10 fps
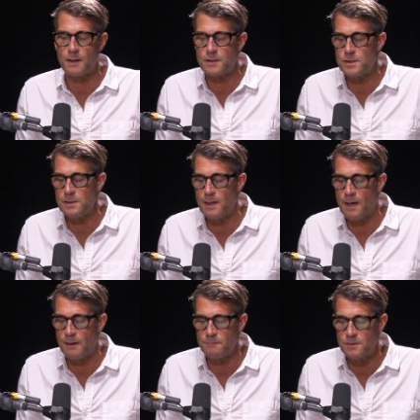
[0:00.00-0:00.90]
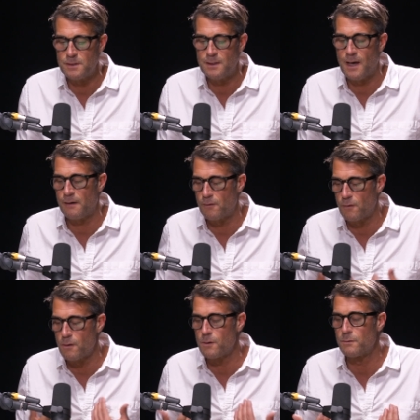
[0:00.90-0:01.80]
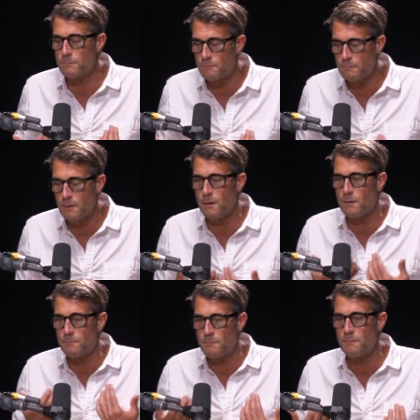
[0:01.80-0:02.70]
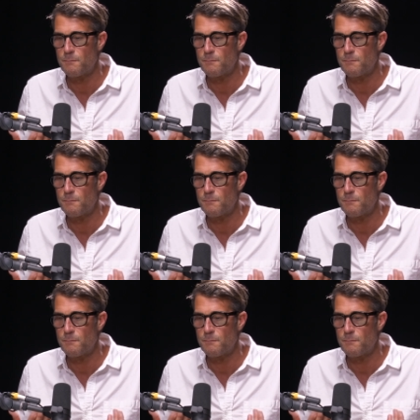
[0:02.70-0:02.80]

Like she had she had her own, you know,